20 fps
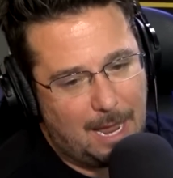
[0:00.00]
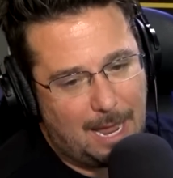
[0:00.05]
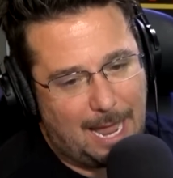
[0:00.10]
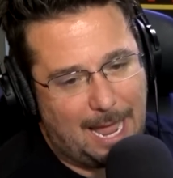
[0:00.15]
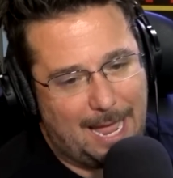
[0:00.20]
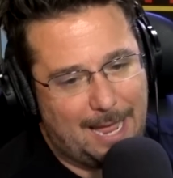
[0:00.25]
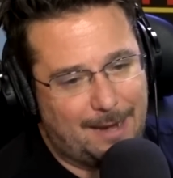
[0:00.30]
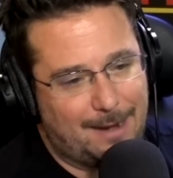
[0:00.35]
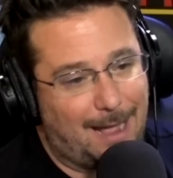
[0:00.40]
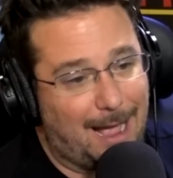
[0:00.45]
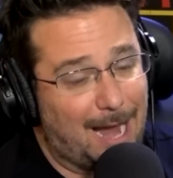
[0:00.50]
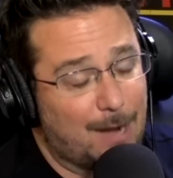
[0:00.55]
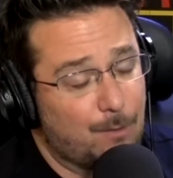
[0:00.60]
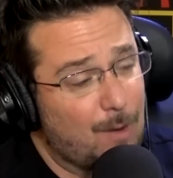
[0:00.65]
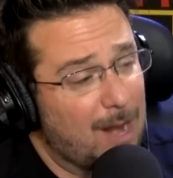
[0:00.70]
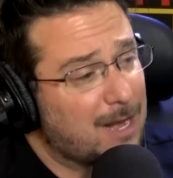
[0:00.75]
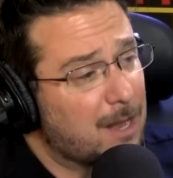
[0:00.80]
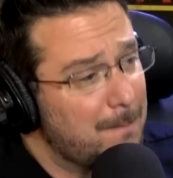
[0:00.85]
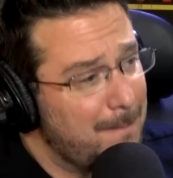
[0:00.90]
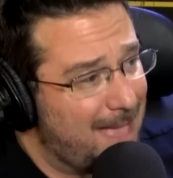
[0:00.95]
And I
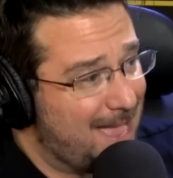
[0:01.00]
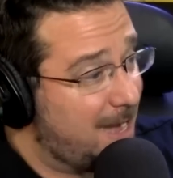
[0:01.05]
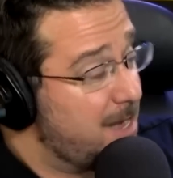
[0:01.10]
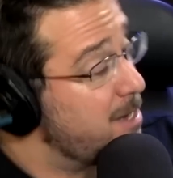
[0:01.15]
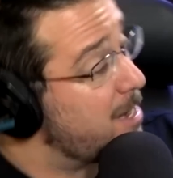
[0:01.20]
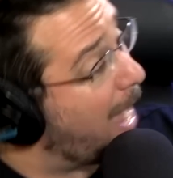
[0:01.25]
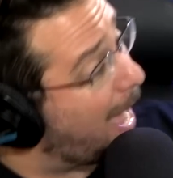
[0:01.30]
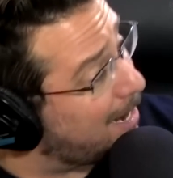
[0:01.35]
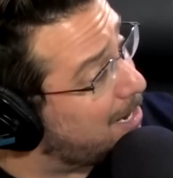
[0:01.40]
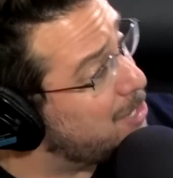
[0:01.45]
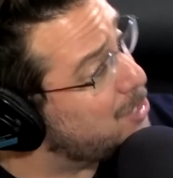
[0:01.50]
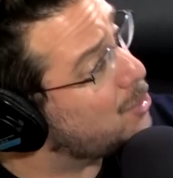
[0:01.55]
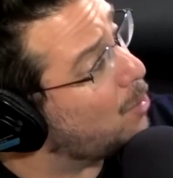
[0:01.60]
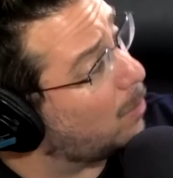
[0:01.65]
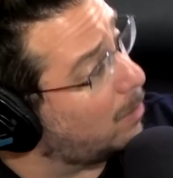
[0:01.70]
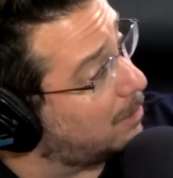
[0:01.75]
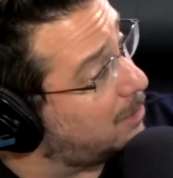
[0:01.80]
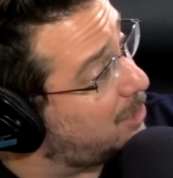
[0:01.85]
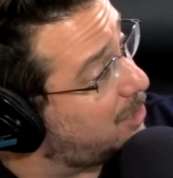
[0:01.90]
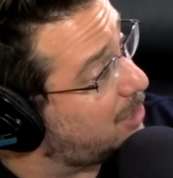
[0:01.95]
recommend, not
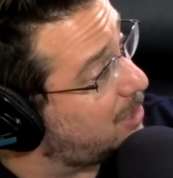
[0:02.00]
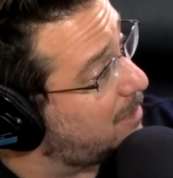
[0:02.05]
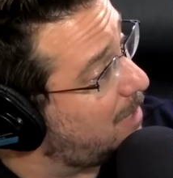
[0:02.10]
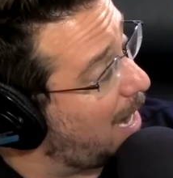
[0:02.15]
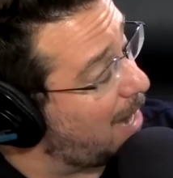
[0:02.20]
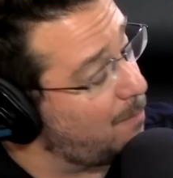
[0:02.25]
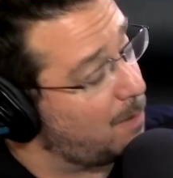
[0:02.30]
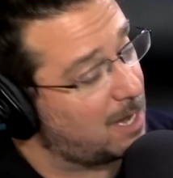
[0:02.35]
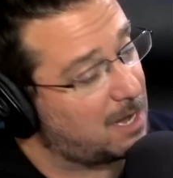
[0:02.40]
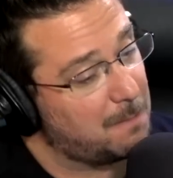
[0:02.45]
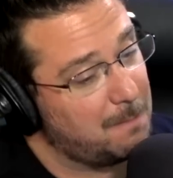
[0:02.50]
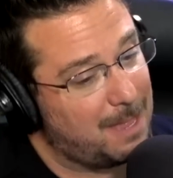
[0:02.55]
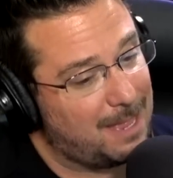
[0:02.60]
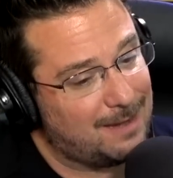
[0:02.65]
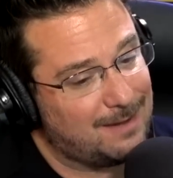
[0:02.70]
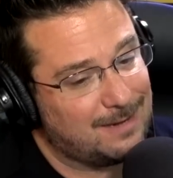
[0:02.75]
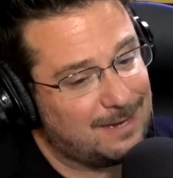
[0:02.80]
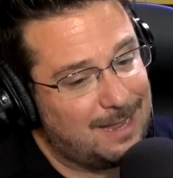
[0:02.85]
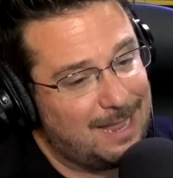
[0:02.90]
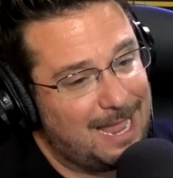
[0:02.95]
endorse, I
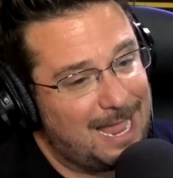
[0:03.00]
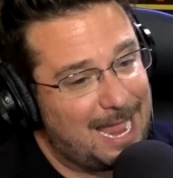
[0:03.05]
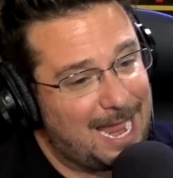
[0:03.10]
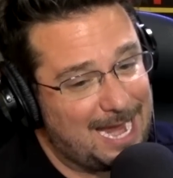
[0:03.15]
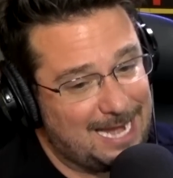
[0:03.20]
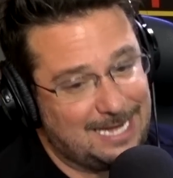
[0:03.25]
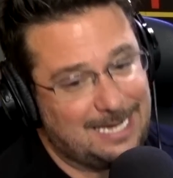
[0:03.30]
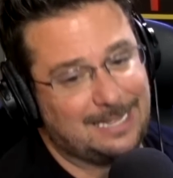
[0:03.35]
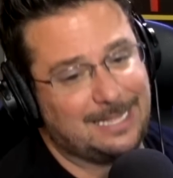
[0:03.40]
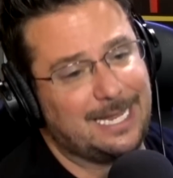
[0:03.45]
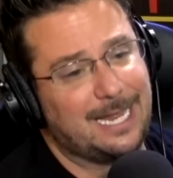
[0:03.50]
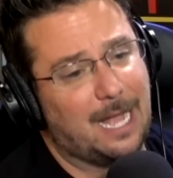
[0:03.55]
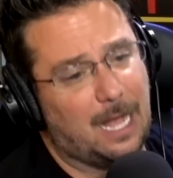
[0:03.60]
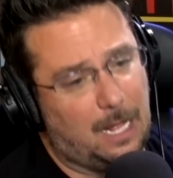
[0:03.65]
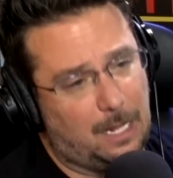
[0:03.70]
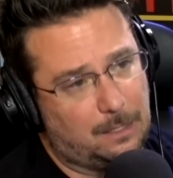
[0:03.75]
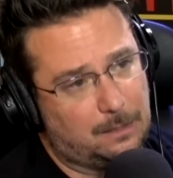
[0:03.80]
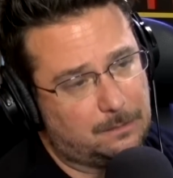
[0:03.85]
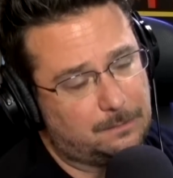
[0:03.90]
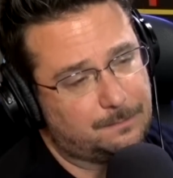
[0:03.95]
recommend Eddie
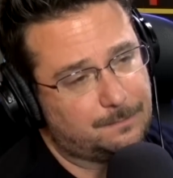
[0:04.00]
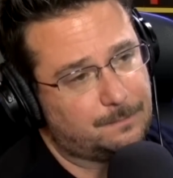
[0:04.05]
Leal.